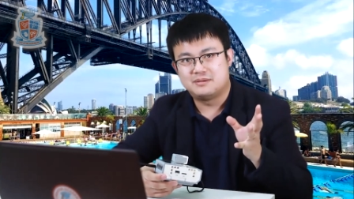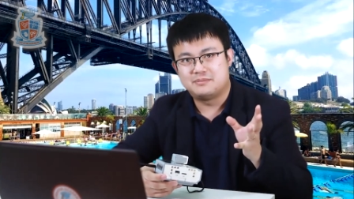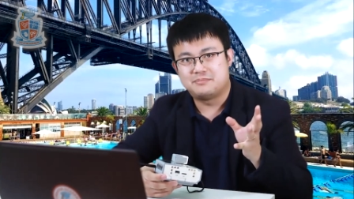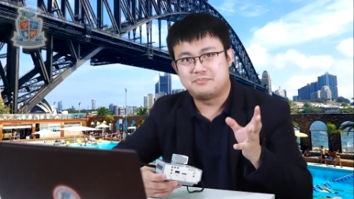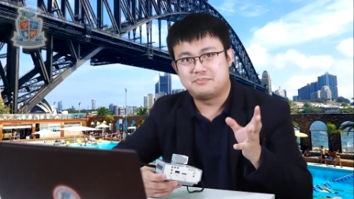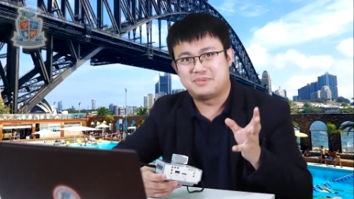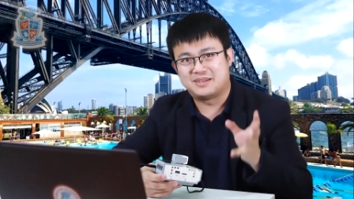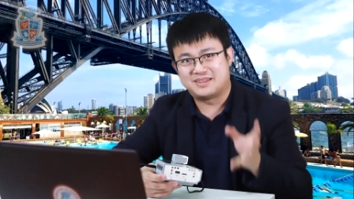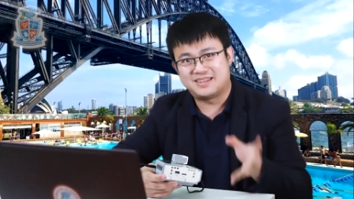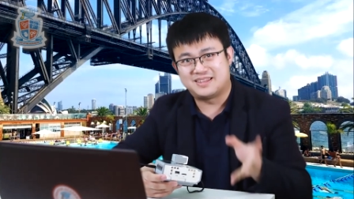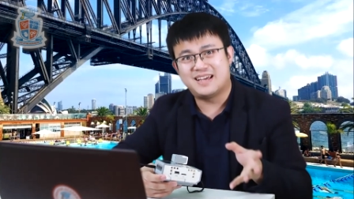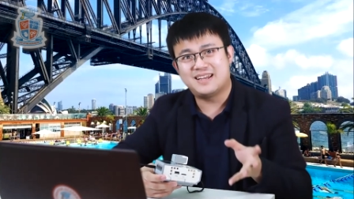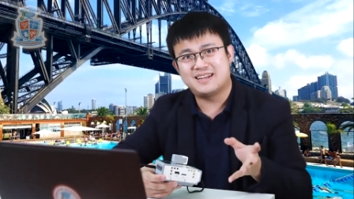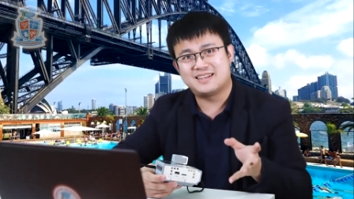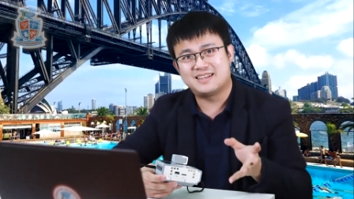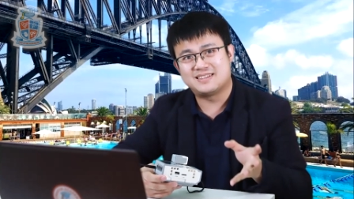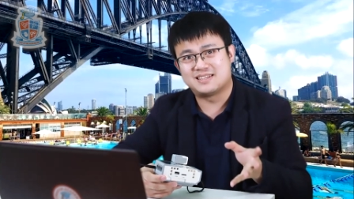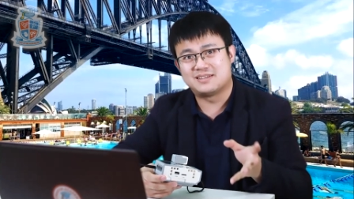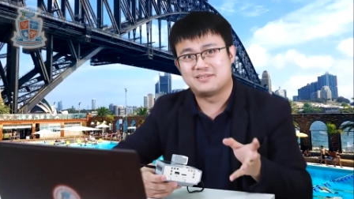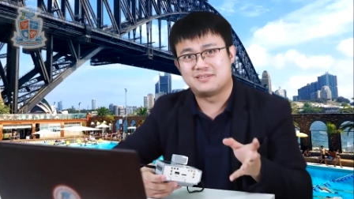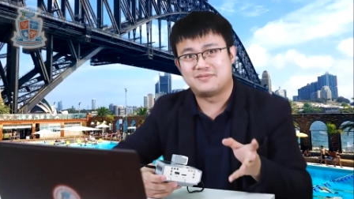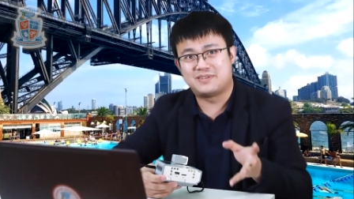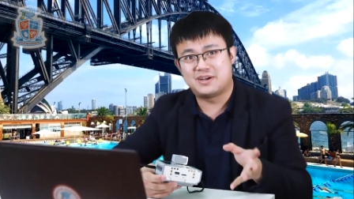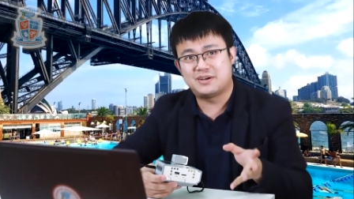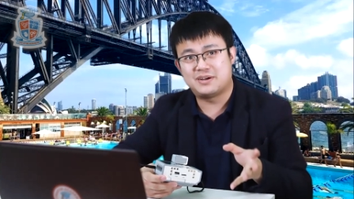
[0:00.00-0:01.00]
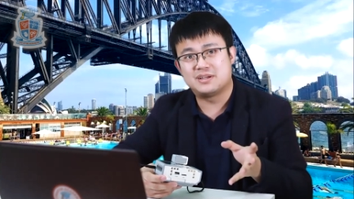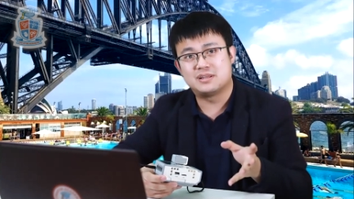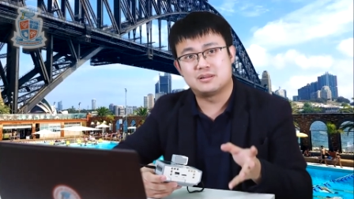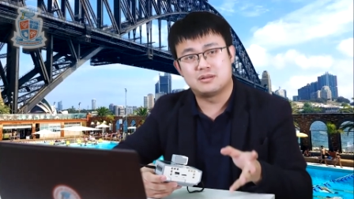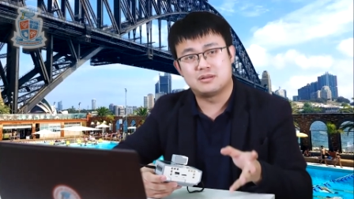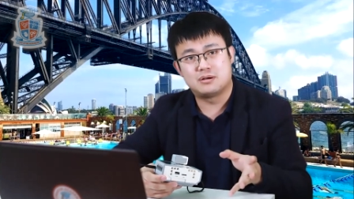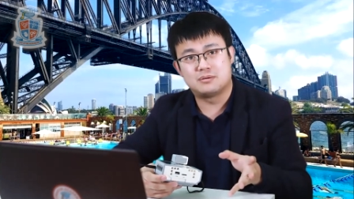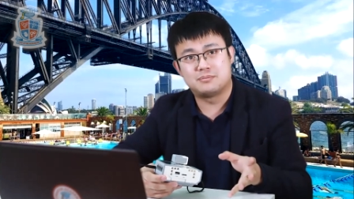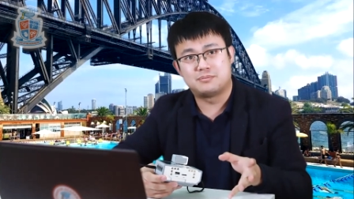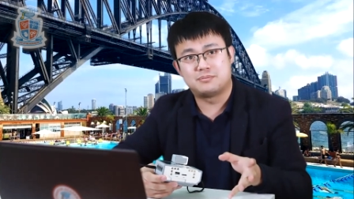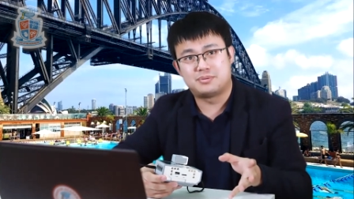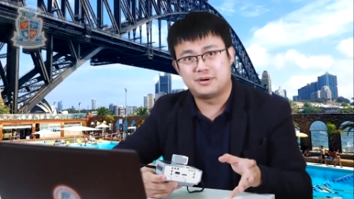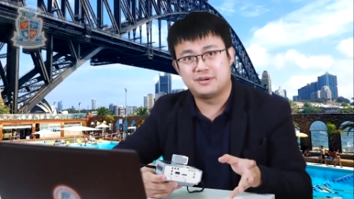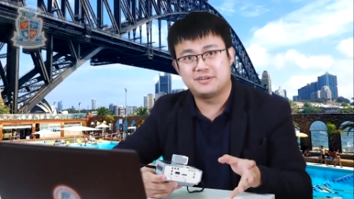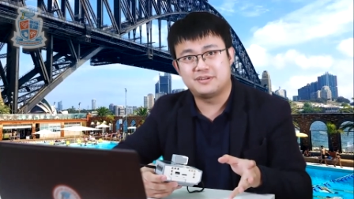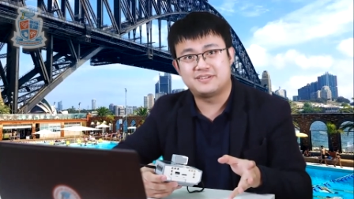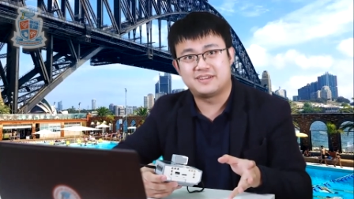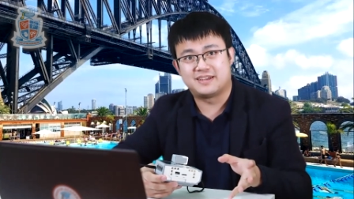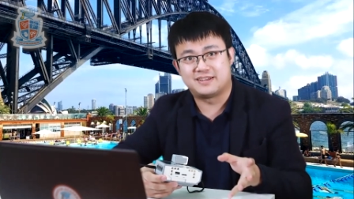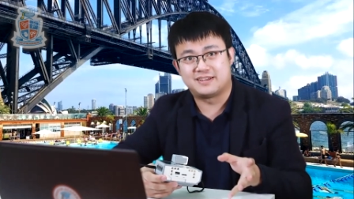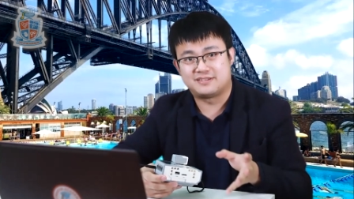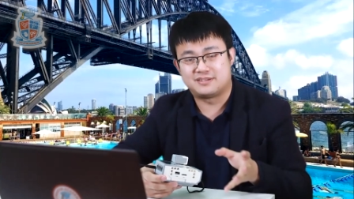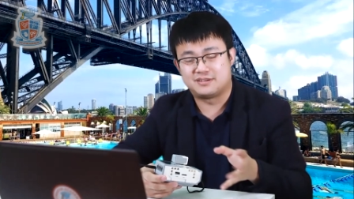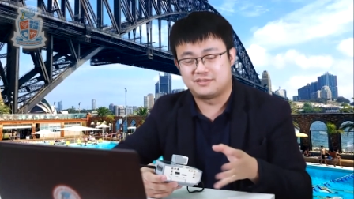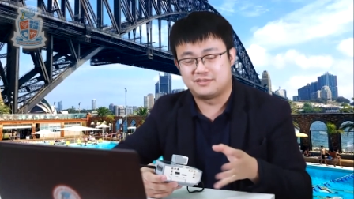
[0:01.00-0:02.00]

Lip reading: But that is a very long process.